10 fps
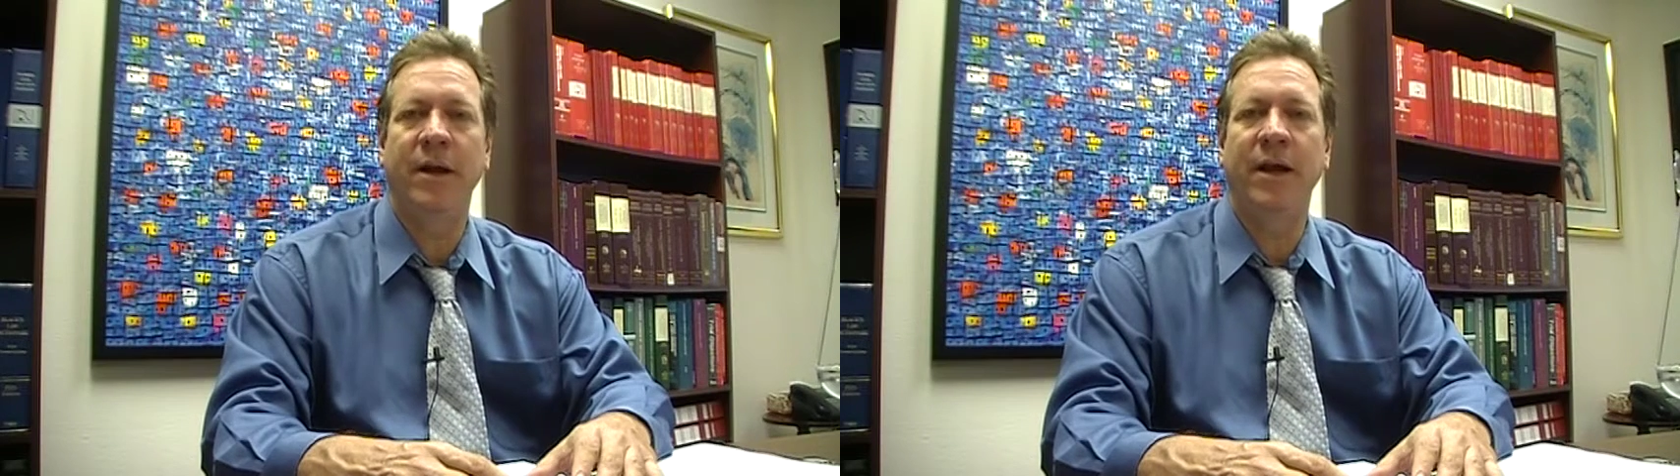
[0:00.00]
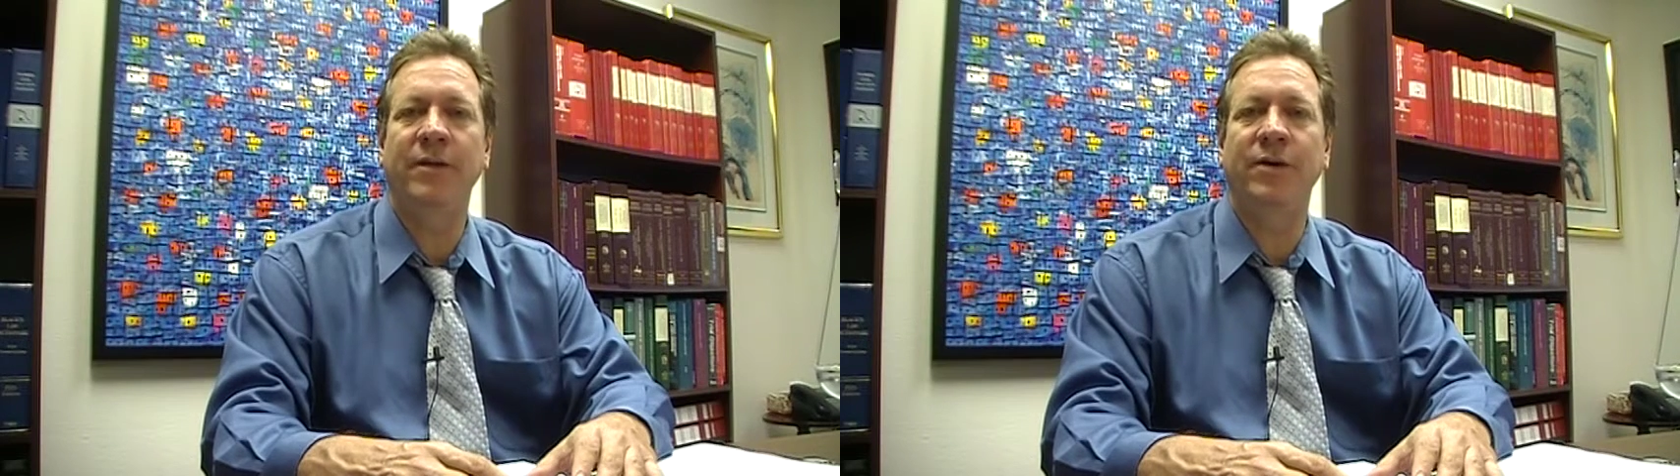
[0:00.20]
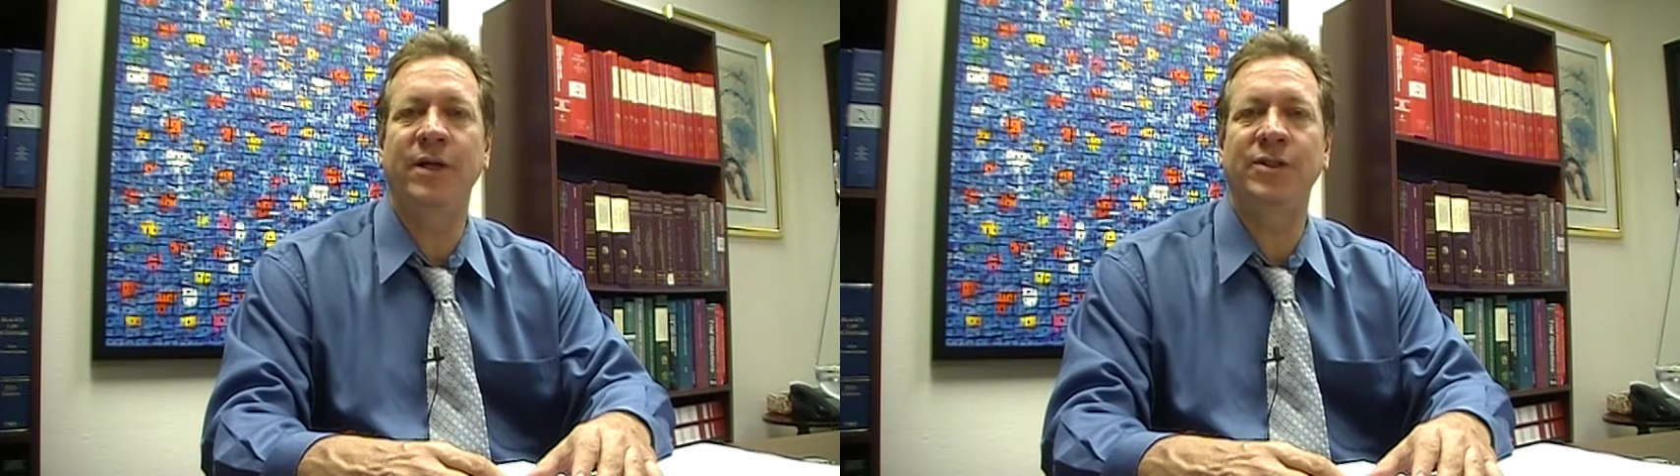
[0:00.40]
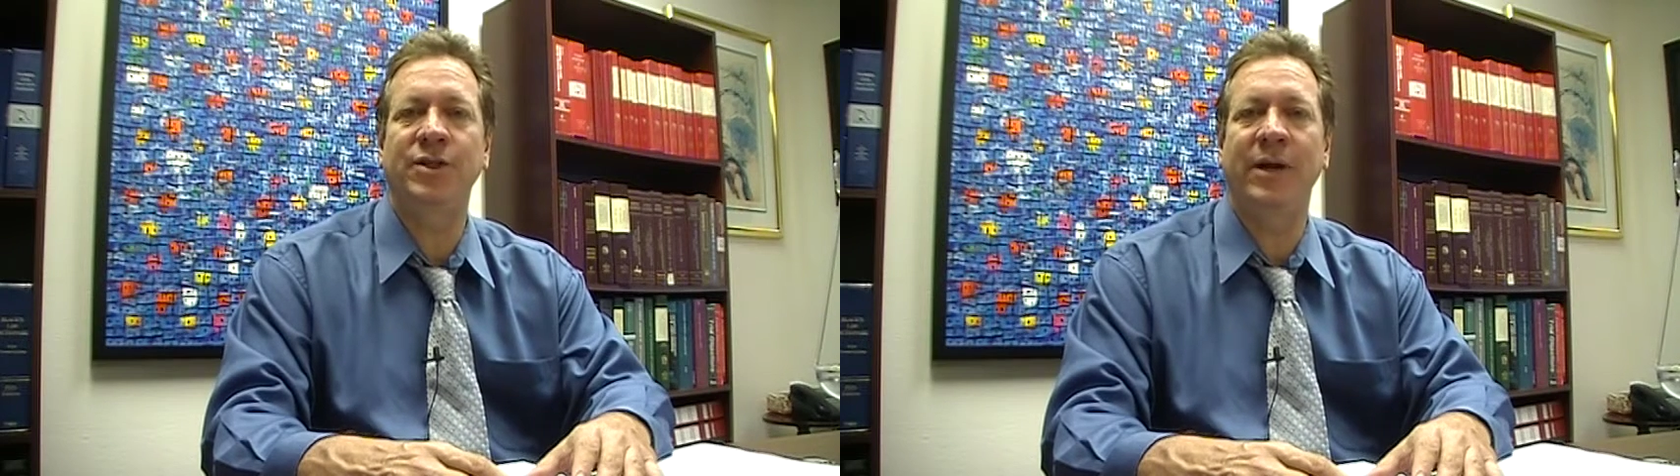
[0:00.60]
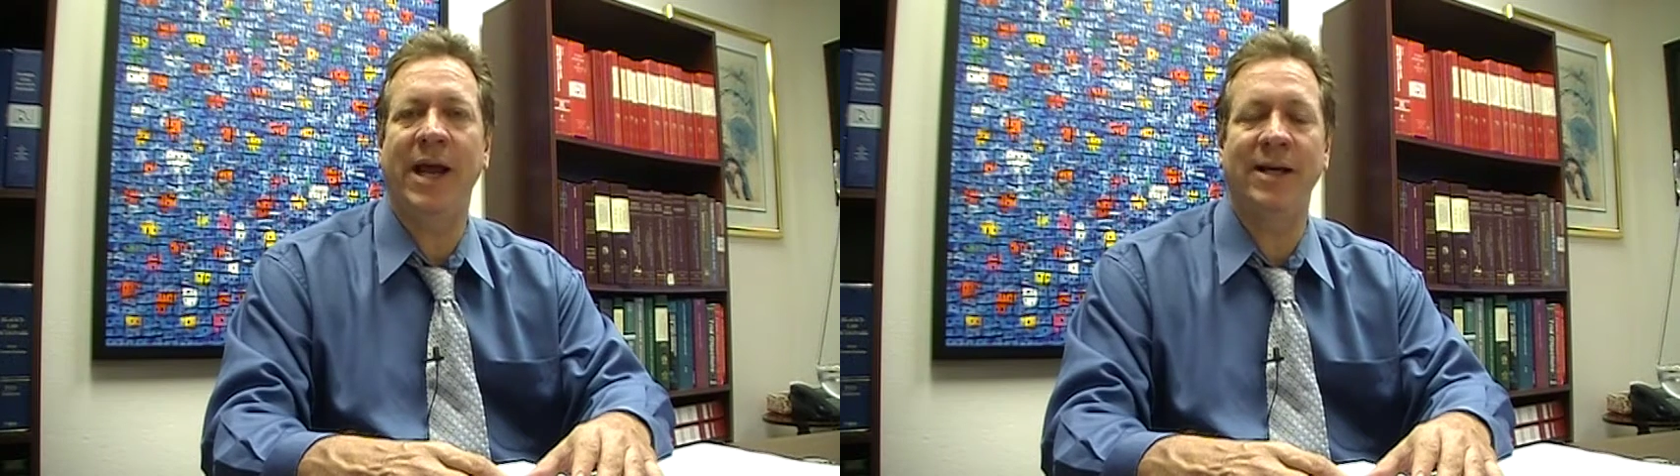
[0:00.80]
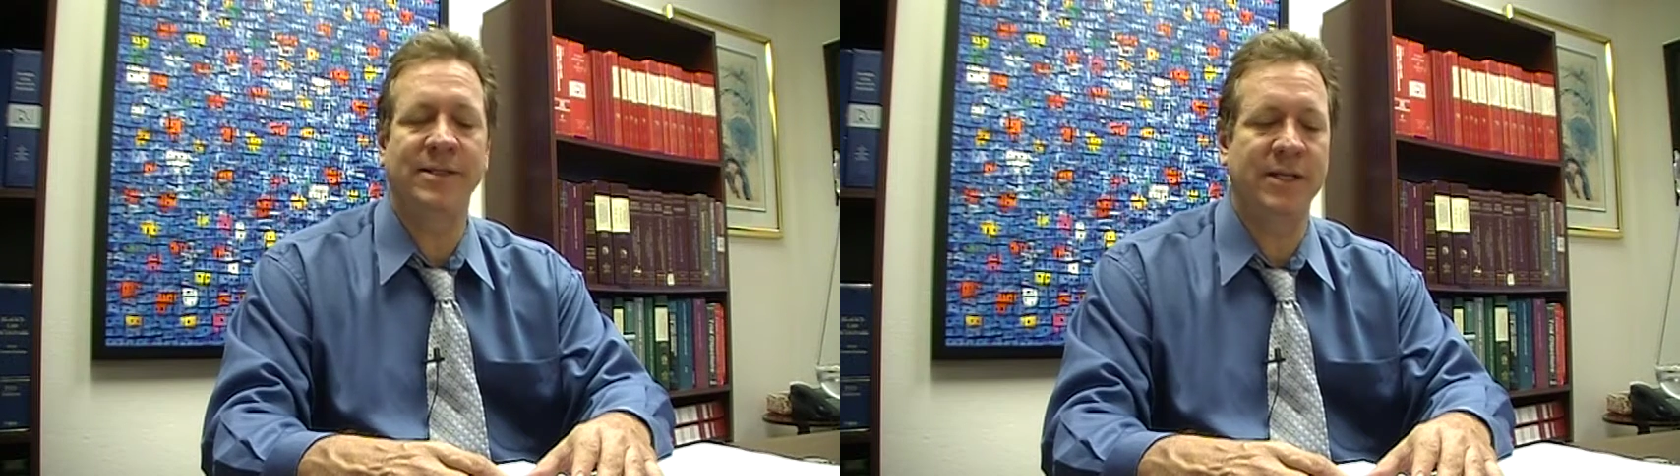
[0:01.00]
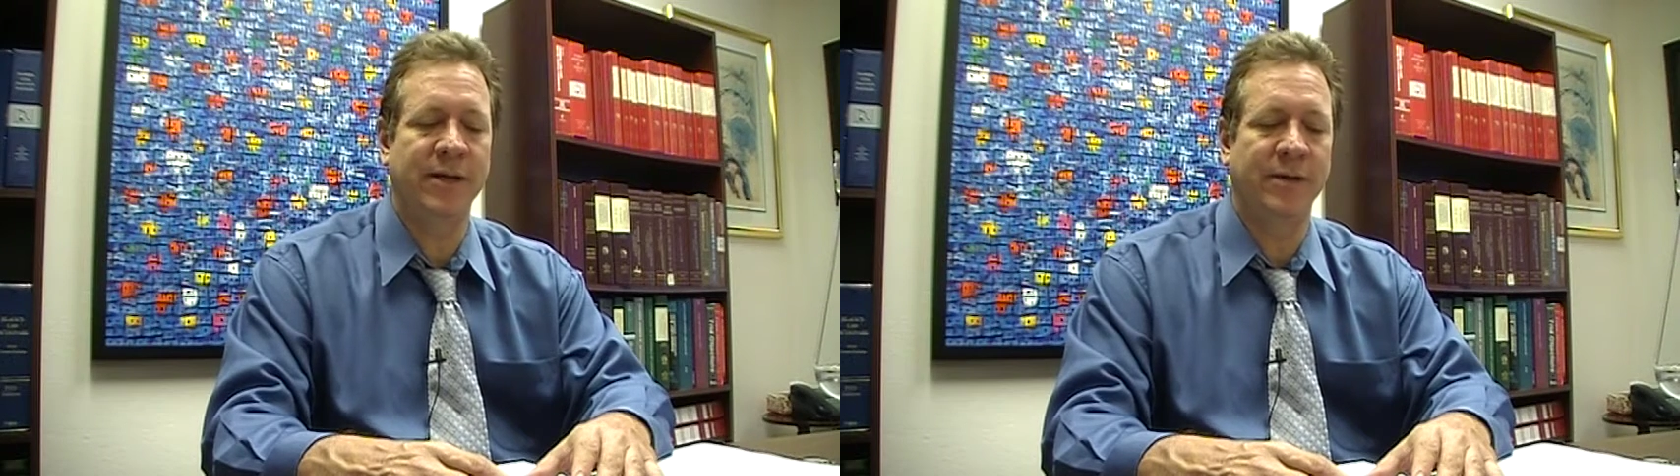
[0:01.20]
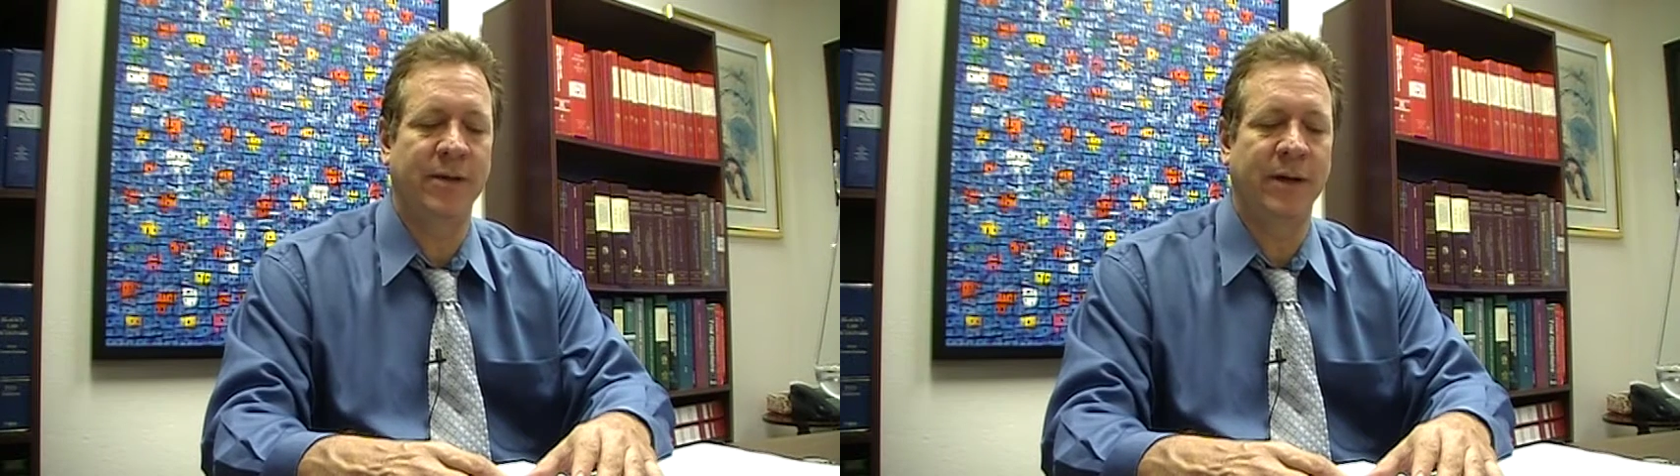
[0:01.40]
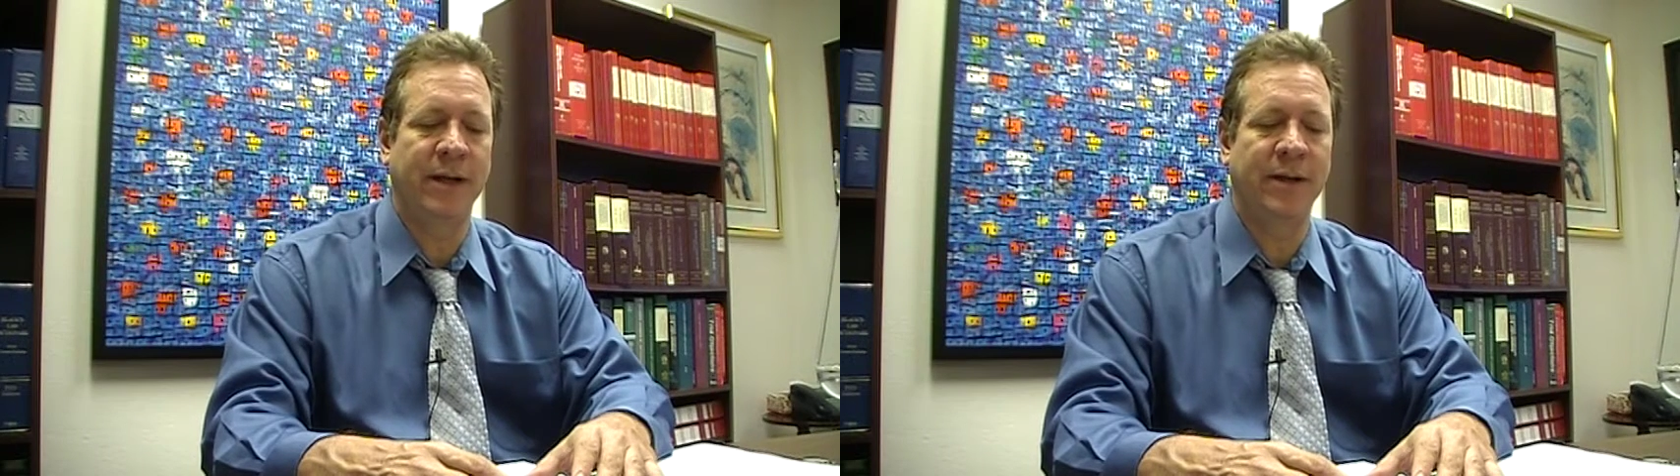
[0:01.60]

and they're issued as either a